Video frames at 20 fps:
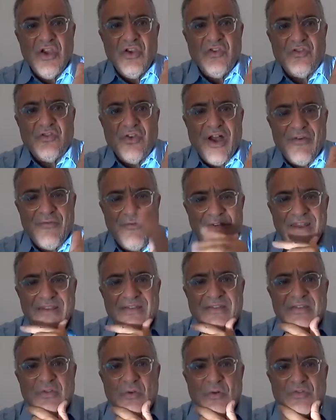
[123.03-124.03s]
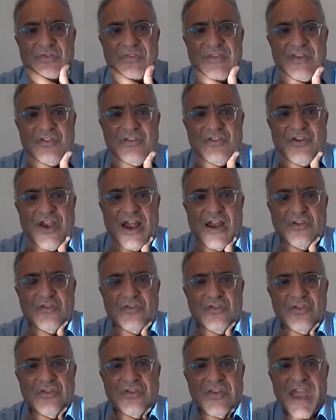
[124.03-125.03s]
So I've listed these
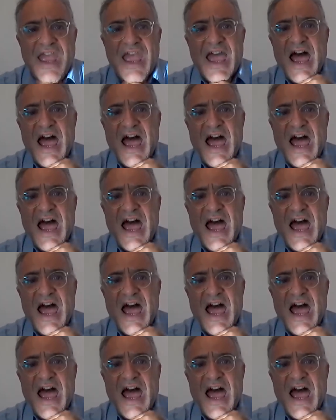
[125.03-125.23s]
challenges.